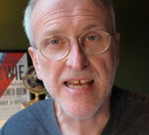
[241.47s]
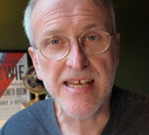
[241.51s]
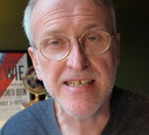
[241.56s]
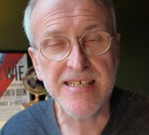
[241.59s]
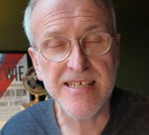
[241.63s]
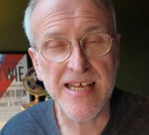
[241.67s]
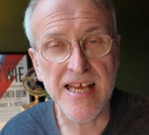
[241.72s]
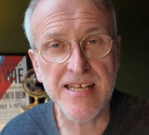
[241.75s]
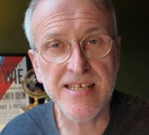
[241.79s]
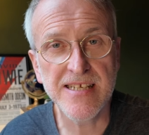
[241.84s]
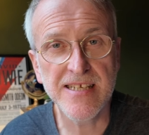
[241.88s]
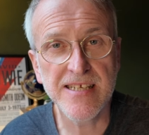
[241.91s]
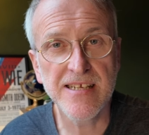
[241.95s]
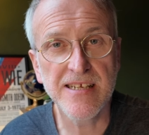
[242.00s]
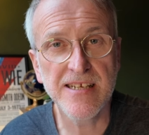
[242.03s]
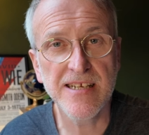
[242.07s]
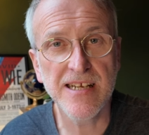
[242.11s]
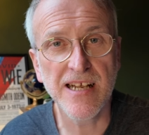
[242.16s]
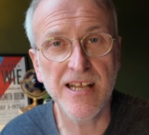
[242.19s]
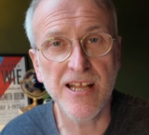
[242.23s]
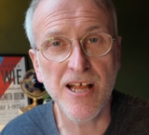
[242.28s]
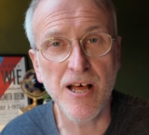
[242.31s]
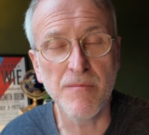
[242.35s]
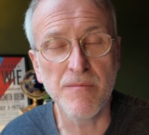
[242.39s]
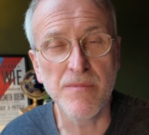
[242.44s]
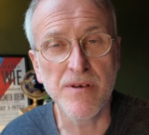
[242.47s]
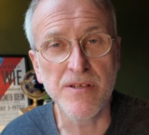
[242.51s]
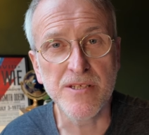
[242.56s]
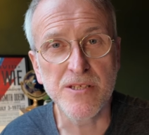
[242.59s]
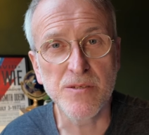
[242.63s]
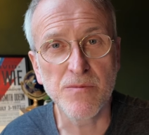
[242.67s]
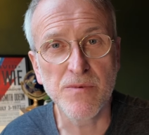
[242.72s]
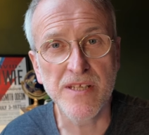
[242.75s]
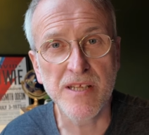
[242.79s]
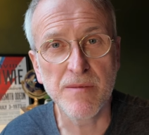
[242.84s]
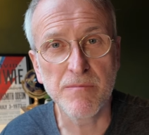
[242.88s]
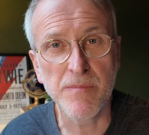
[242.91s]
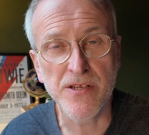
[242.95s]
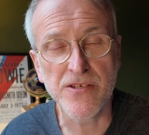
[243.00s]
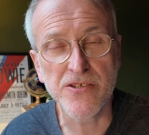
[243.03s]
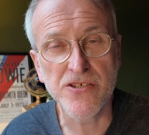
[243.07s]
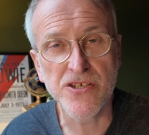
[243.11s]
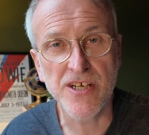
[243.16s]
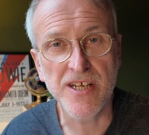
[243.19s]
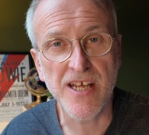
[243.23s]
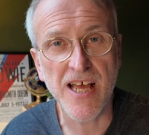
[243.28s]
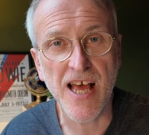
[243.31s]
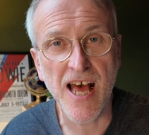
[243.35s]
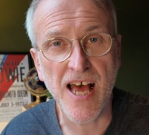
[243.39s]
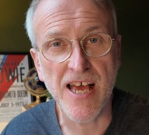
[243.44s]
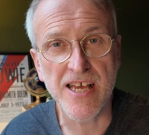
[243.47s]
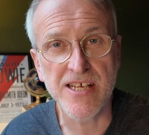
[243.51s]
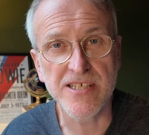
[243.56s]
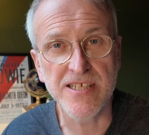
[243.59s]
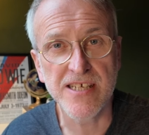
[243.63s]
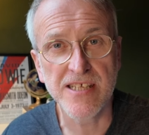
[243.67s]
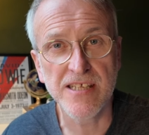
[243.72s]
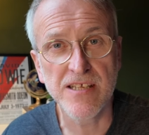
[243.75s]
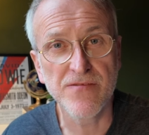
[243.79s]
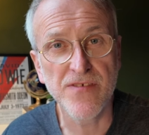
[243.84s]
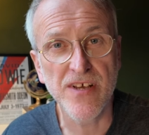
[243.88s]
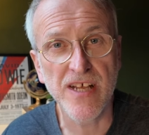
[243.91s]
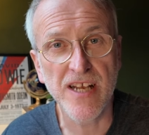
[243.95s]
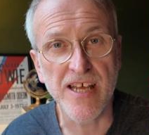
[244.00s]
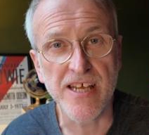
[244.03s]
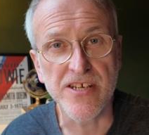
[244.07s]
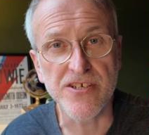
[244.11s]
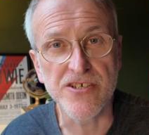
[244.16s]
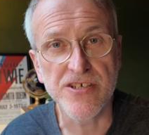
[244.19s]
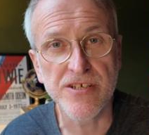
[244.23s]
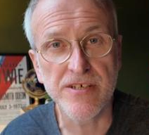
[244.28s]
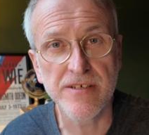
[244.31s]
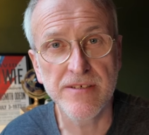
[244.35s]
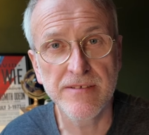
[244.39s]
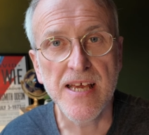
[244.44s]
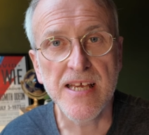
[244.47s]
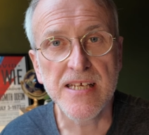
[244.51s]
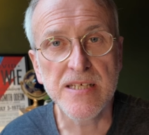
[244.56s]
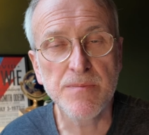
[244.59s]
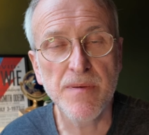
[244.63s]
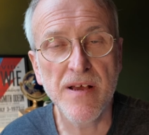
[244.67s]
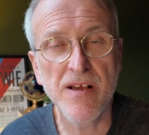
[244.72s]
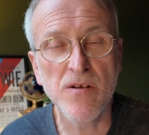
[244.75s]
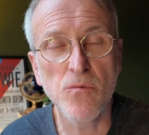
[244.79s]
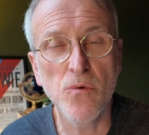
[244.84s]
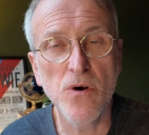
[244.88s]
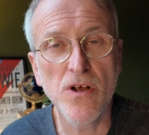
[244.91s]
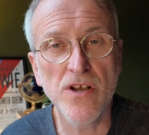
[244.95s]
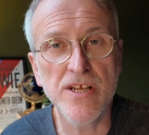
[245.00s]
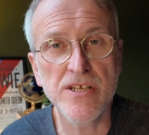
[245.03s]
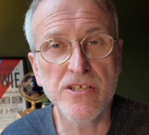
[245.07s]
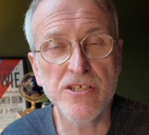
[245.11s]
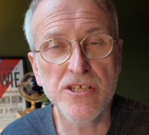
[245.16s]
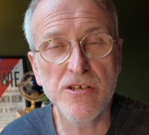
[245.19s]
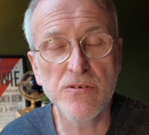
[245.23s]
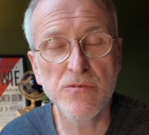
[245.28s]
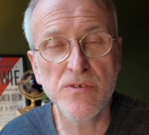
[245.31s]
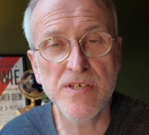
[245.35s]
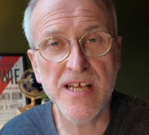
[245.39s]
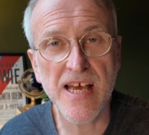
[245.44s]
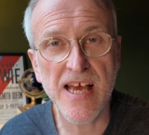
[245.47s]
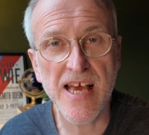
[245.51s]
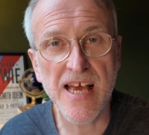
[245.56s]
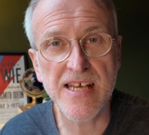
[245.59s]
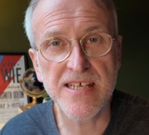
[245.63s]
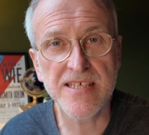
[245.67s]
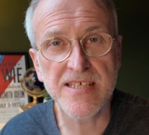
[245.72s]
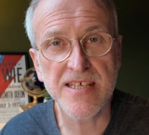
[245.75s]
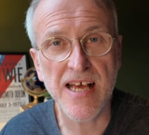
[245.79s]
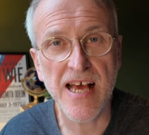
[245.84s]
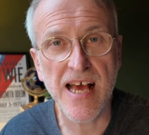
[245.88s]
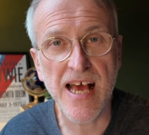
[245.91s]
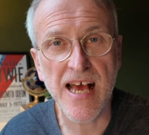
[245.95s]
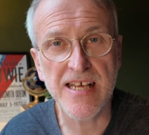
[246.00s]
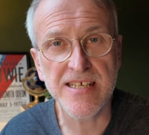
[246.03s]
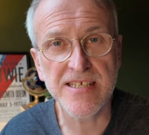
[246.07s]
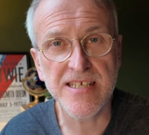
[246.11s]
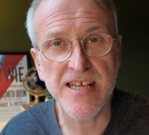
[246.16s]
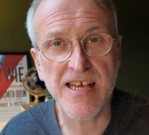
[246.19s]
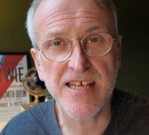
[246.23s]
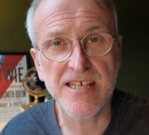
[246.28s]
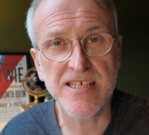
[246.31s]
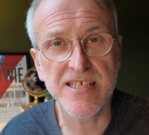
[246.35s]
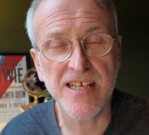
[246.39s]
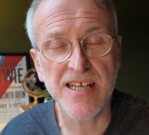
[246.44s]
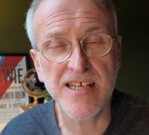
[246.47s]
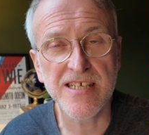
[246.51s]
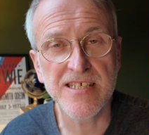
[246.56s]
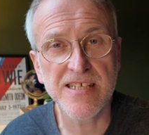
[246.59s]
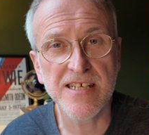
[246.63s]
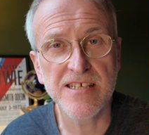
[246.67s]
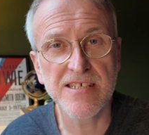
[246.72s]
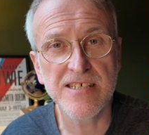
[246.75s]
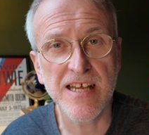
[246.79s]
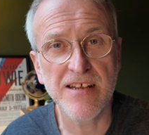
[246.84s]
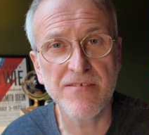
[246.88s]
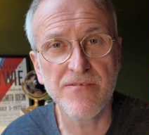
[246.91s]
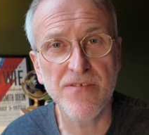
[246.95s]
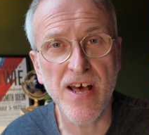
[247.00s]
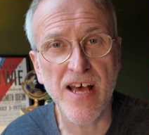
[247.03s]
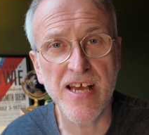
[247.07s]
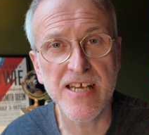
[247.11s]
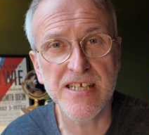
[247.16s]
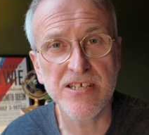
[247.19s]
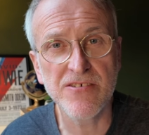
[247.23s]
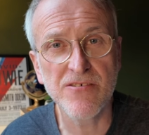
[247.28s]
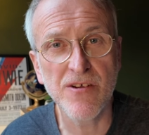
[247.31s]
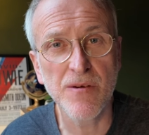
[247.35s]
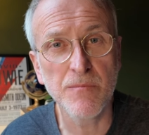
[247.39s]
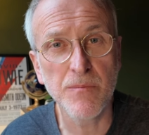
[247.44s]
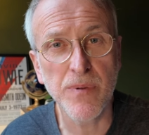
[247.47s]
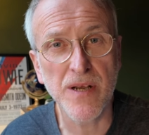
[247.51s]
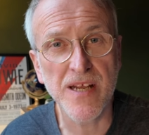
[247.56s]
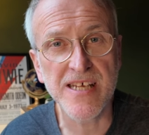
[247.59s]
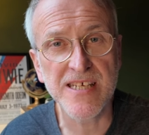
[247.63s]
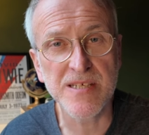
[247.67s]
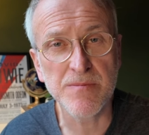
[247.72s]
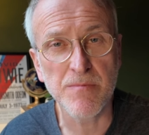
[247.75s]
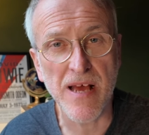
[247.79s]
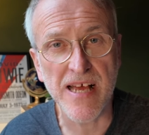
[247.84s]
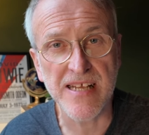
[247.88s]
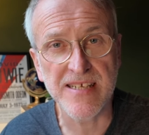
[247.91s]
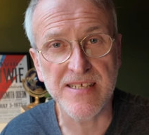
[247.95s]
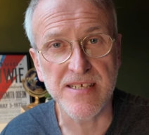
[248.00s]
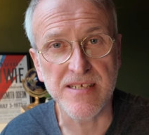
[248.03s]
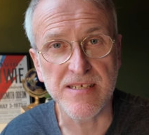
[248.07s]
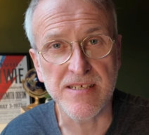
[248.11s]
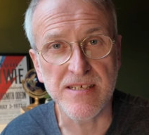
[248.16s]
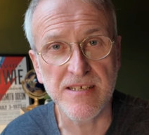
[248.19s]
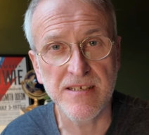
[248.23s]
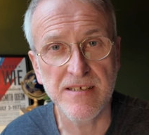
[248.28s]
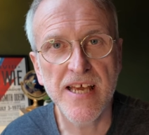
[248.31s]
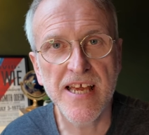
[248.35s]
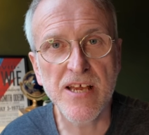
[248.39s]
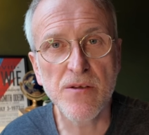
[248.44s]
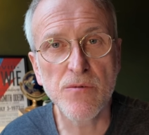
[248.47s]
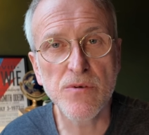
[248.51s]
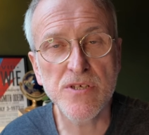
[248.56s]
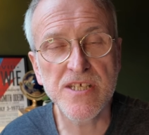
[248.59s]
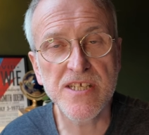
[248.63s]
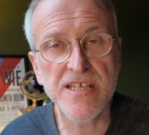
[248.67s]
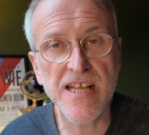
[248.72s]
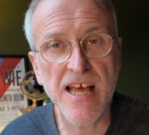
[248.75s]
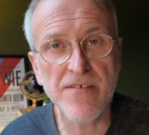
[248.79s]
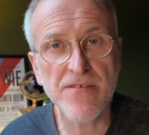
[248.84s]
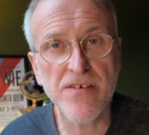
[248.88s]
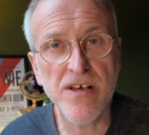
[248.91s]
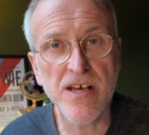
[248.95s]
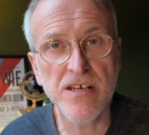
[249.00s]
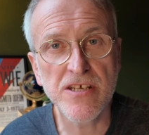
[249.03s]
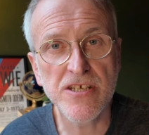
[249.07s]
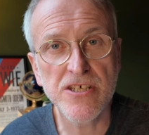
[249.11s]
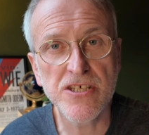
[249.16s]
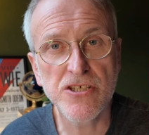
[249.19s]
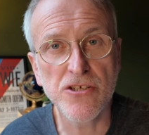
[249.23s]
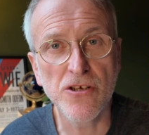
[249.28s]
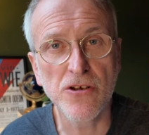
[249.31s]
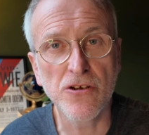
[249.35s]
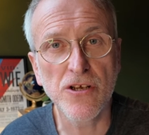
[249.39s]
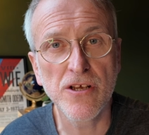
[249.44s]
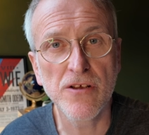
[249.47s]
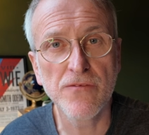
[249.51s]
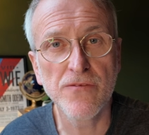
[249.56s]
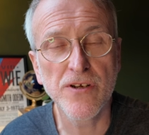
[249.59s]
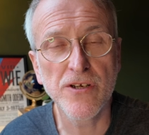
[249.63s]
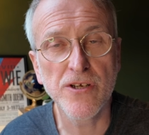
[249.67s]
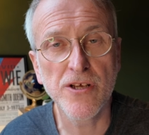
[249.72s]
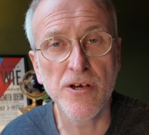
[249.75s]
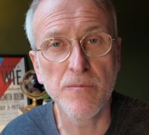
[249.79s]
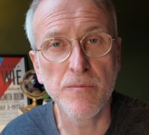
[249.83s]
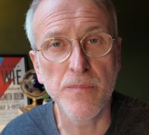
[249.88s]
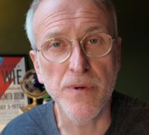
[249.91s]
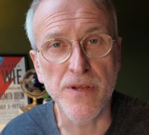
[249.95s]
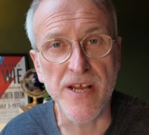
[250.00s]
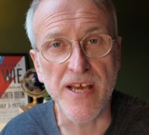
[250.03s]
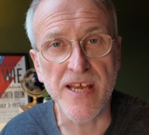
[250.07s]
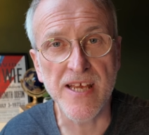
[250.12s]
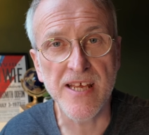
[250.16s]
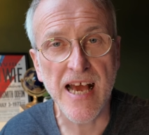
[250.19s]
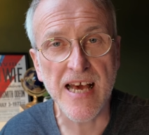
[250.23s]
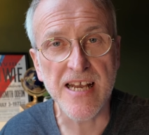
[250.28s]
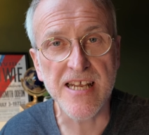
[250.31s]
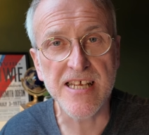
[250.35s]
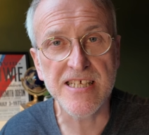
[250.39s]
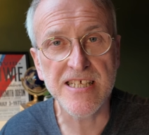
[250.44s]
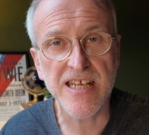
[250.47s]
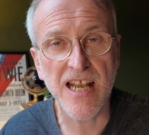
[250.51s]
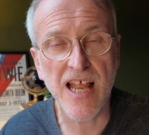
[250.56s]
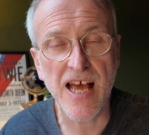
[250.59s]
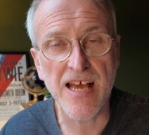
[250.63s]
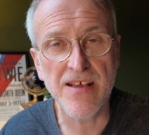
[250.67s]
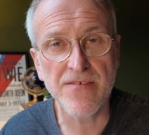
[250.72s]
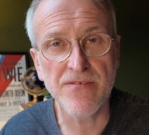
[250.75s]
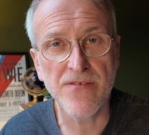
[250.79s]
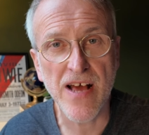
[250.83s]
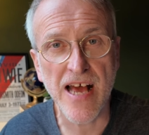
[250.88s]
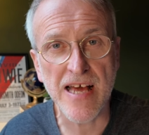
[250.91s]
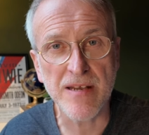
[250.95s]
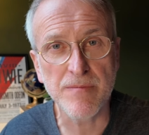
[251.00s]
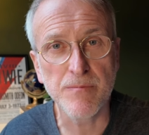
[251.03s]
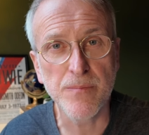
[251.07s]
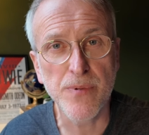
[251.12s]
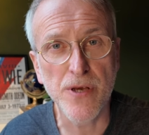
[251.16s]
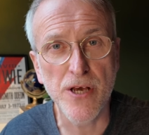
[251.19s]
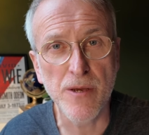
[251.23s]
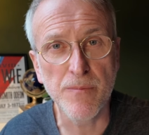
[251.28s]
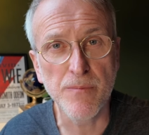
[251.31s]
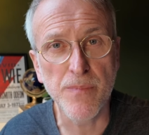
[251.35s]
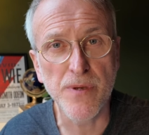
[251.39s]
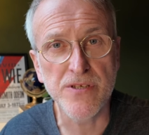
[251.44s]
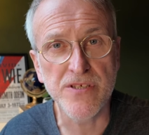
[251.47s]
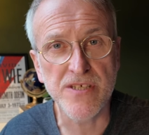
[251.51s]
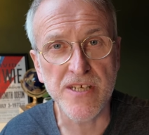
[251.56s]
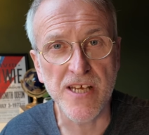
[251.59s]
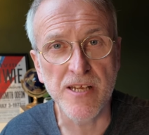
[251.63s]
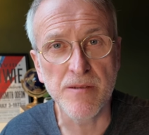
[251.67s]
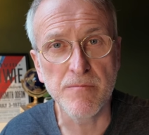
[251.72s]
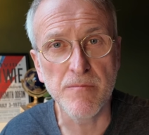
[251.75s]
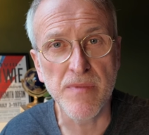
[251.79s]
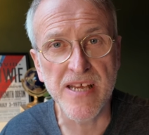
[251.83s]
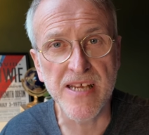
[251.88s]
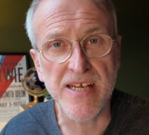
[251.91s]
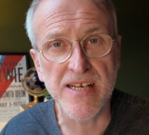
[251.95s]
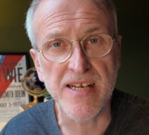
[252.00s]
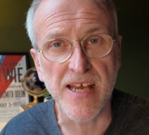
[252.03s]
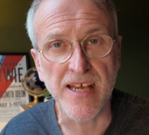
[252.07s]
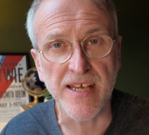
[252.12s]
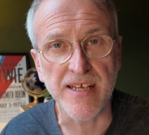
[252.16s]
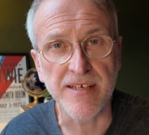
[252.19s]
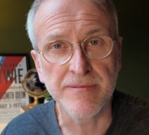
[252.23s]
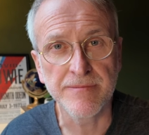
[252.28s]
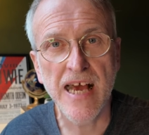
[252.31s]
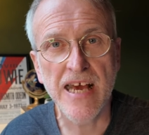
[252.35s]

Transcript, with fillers: He tended an allotment with a bunch of guys in the village. He spent one or two days as a solicitor's advisor on police matters. He was never stuck for company and his life had purpose and meaning.